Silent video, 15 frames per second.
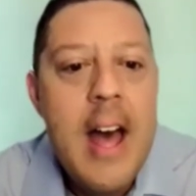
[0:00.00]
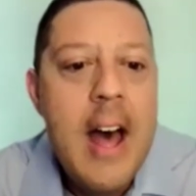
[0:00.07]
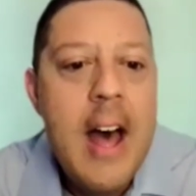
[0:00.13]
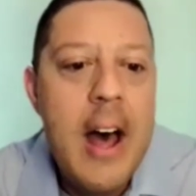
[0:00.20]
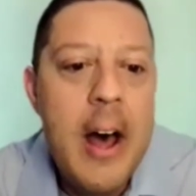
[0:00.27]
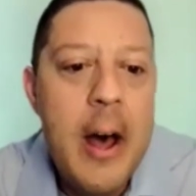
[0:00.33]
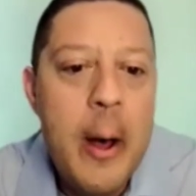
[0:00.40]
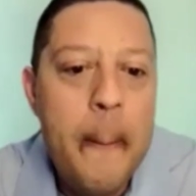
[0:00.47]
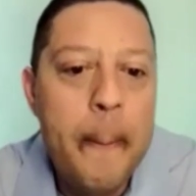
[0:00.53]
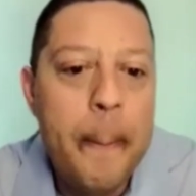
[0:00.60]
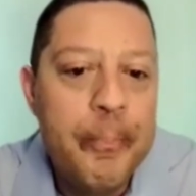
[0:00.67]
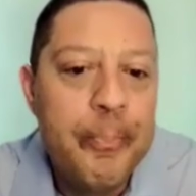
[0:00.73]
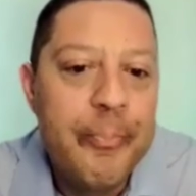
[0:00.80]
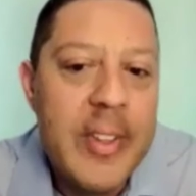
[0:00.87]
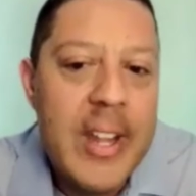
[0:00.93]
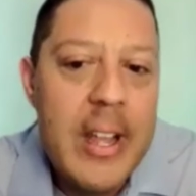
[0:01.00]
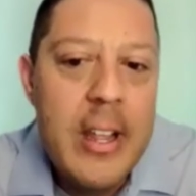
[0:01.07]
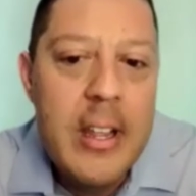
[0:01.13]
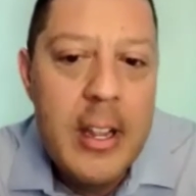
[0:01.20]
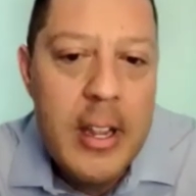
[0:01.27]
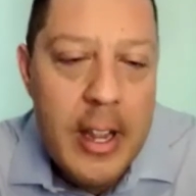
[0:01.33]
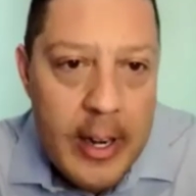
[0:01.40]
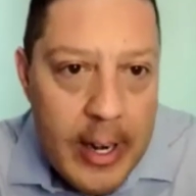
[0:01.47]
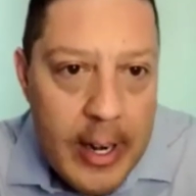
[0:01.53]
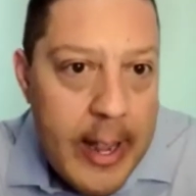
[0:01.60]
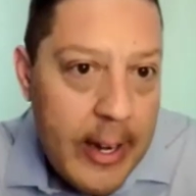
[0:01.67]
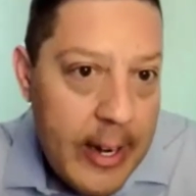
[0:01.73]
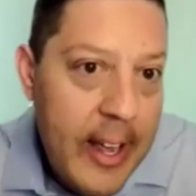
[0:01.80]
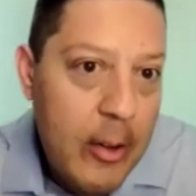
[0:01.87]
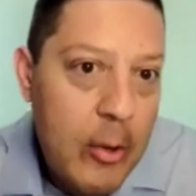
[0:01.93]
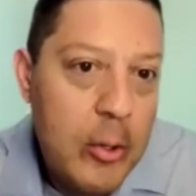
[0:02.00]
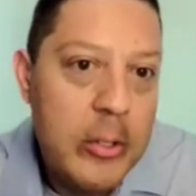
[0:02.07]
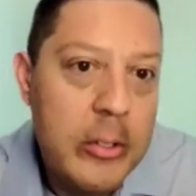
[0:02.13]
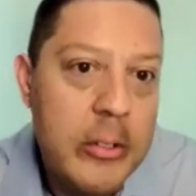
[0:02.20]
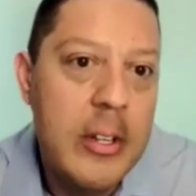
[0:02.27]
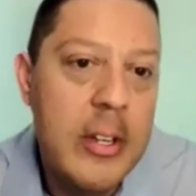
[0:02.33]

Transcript: And I hold,